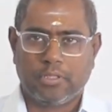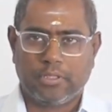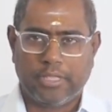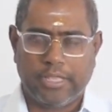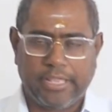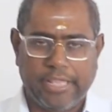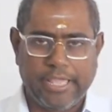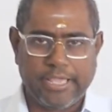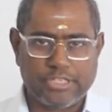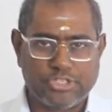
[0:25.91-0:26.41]

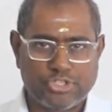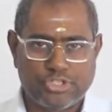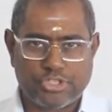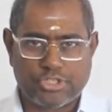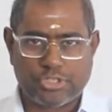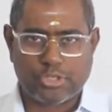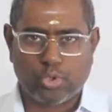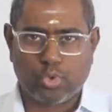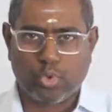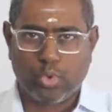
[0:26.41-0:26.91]
The
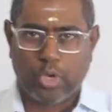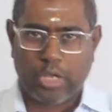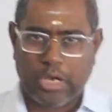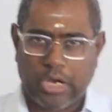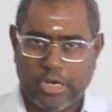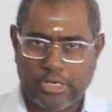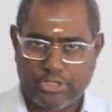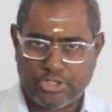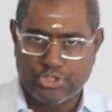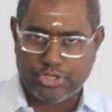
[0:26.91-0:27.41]
guests who are
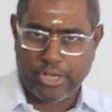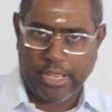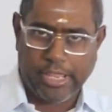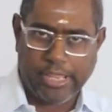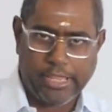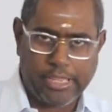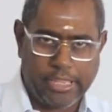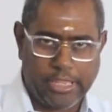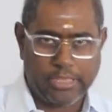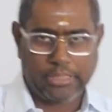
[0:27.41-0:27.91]
all
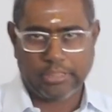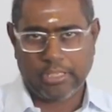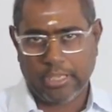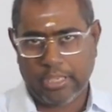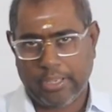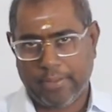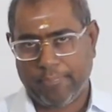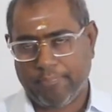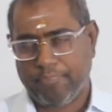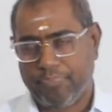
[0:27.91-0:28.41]
staying in
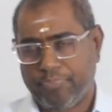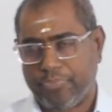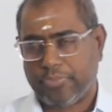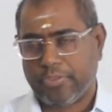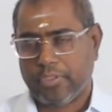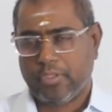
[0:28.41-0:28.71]
the